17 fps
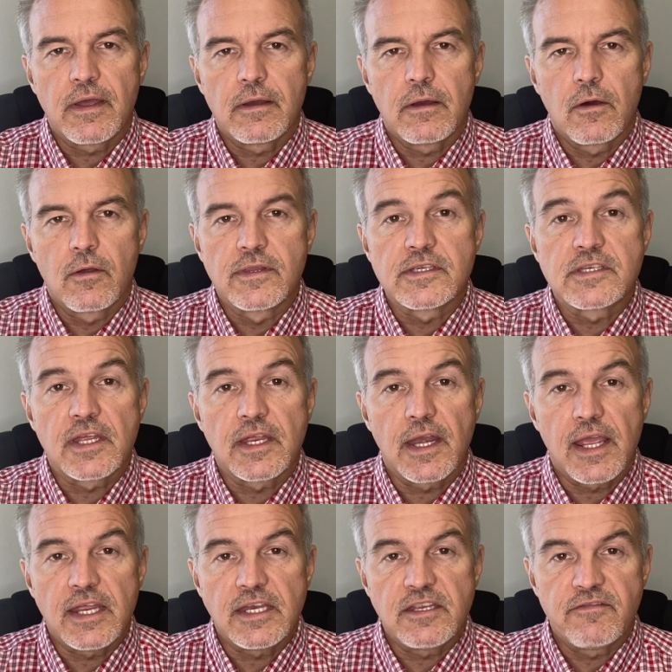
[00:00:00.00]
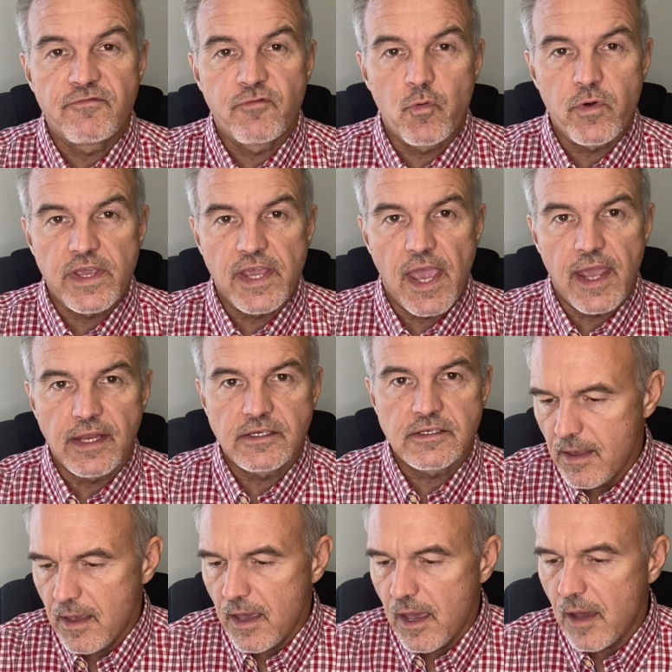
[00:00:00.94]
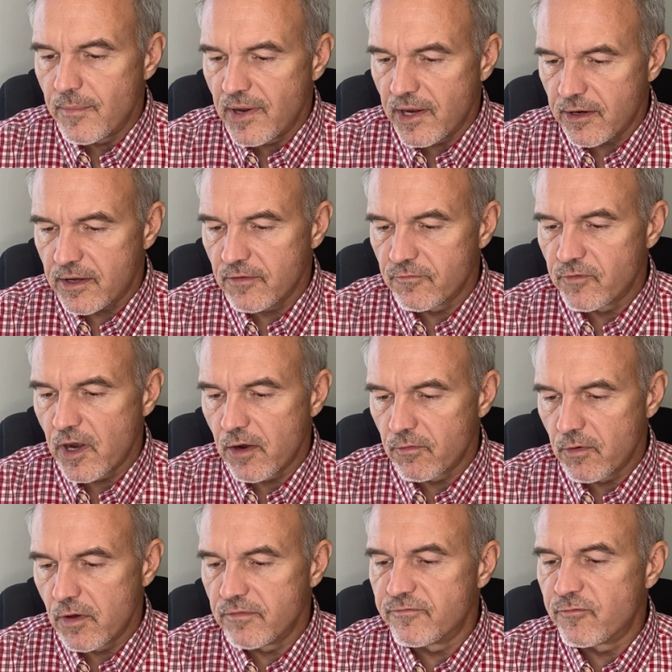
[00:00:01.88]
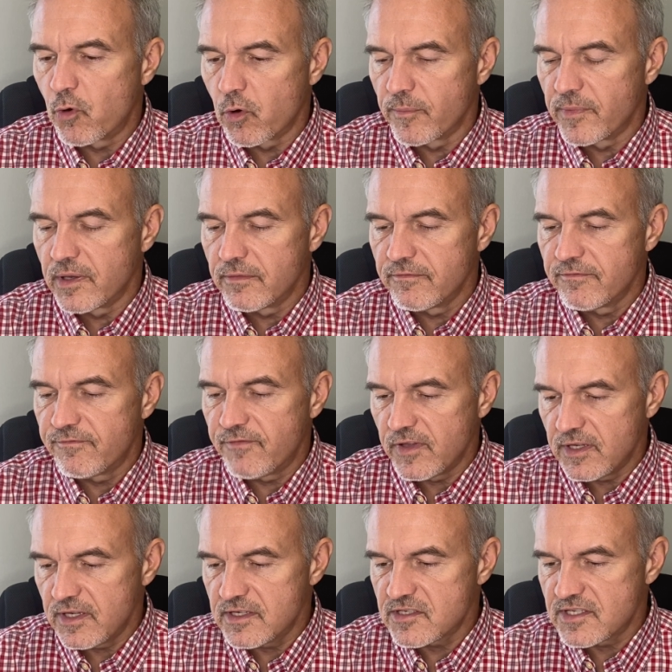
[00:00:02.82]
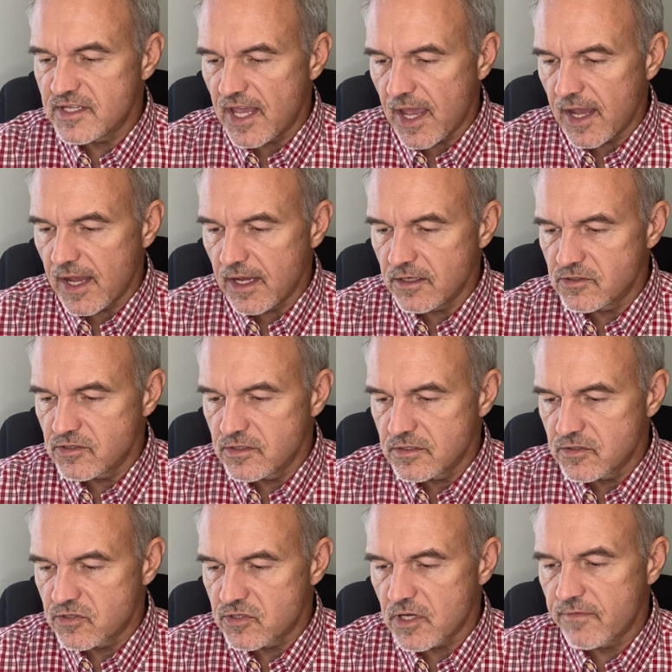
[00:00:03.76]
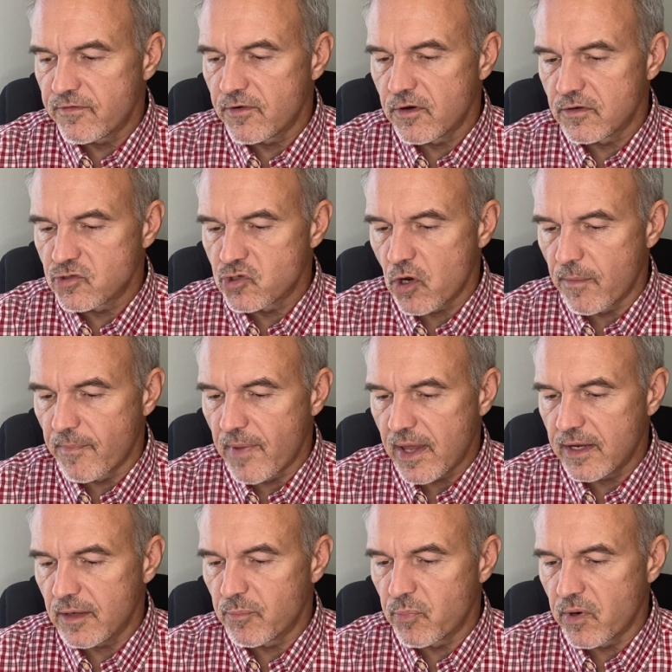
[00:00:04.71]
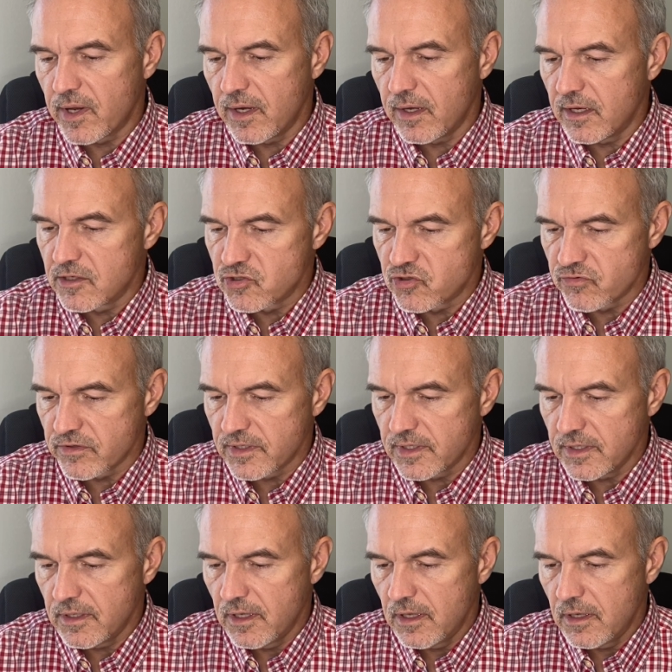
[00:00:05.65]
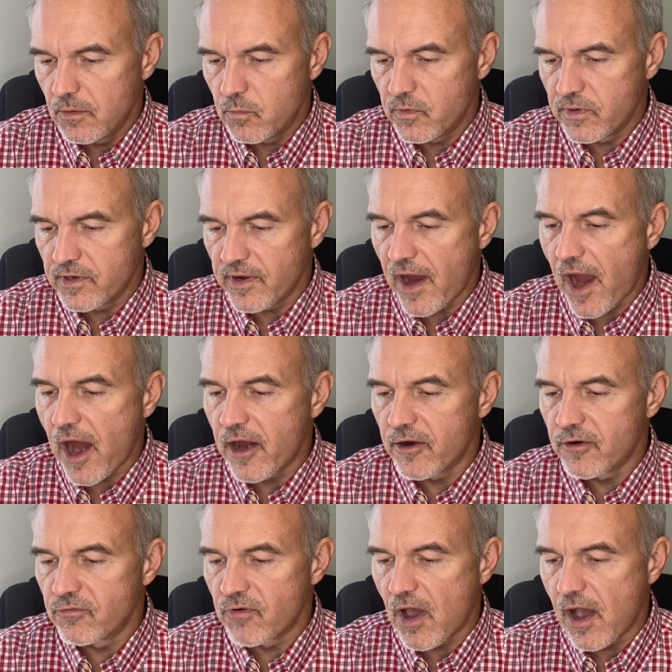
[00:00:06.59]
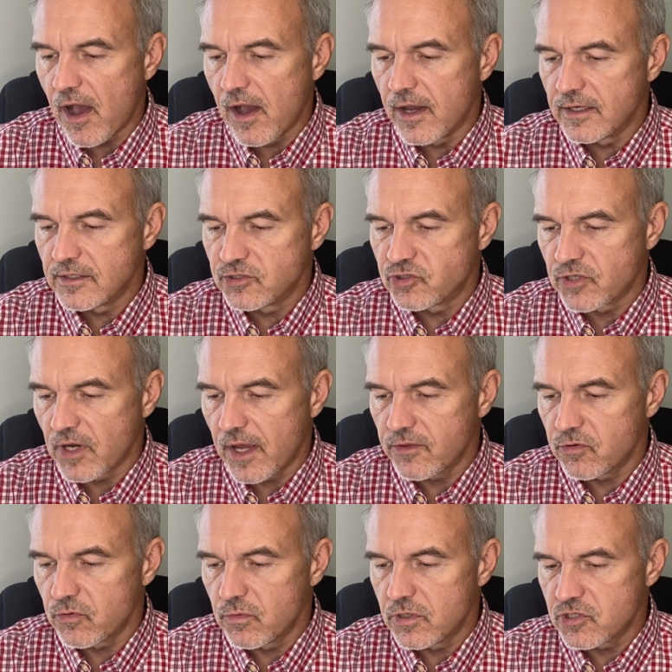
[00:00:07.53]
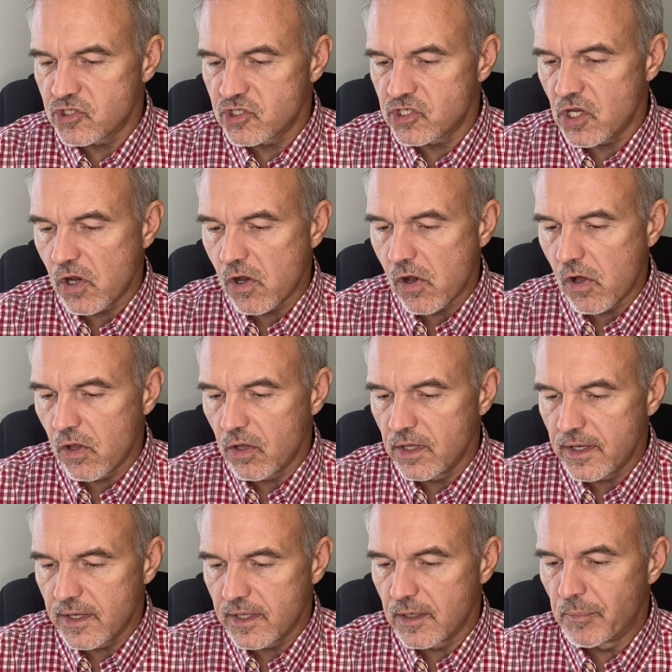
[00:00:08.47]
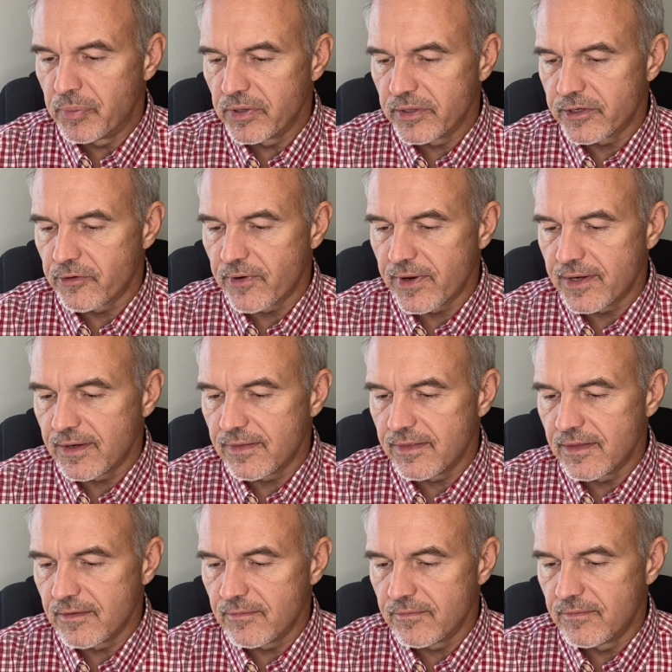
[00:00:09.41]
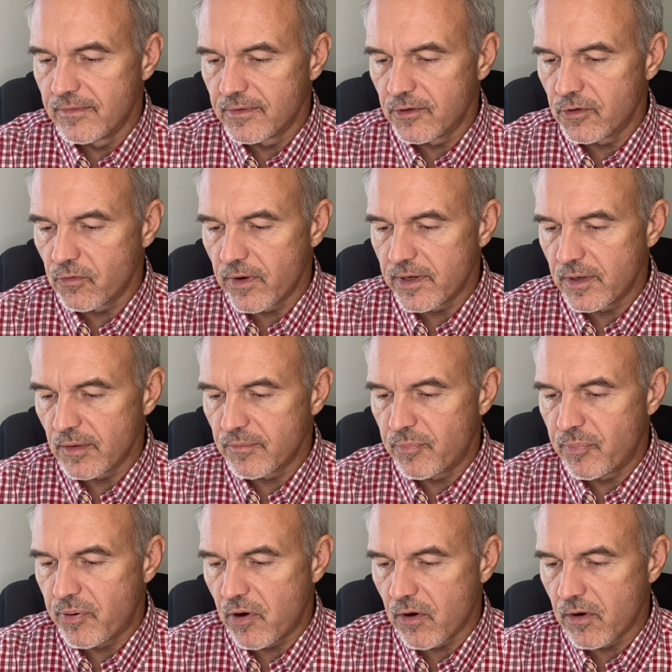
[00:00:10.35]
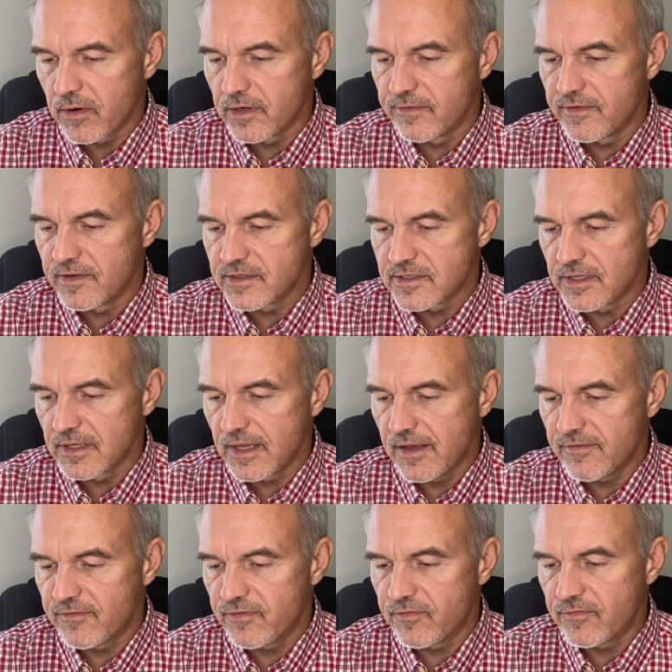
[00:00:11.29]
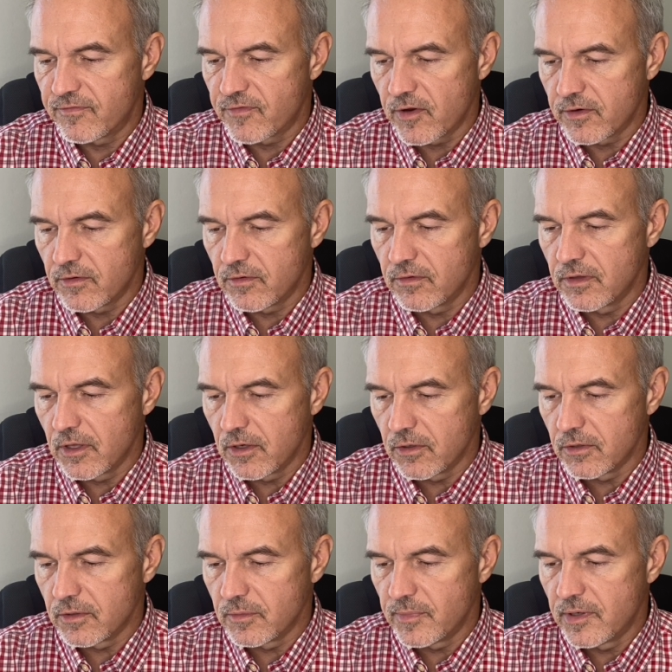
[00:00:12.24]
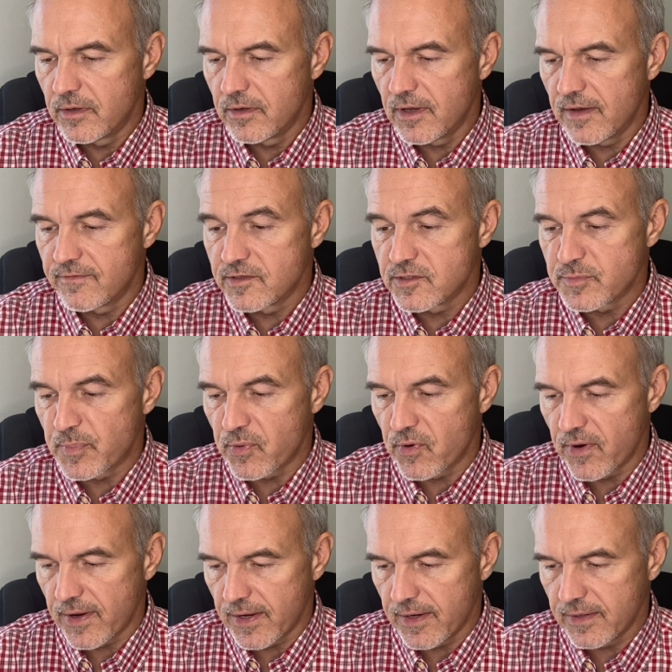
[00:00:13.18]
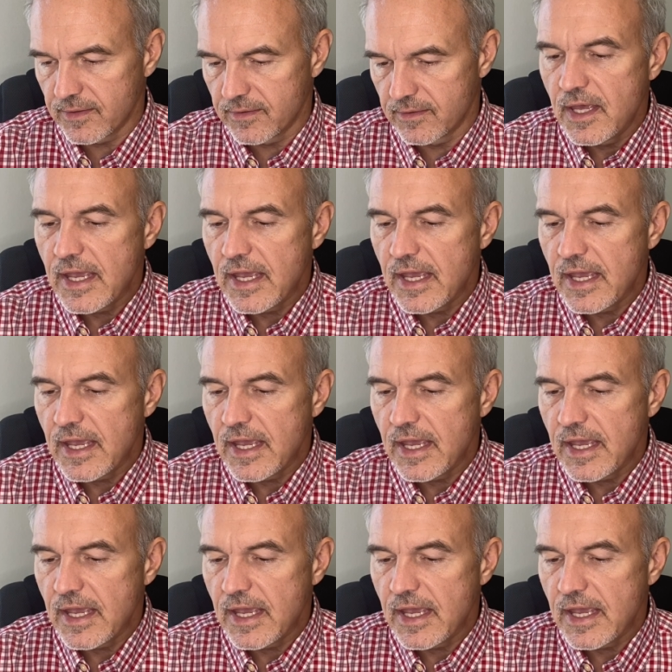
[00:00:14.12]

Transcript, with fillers: On this day in 1848, American railroad foreman Phineas Gage suffered a traumatic brain injury when an iron rod shot through his skull and obliterated the greater part of his left frontal lobe of his brain.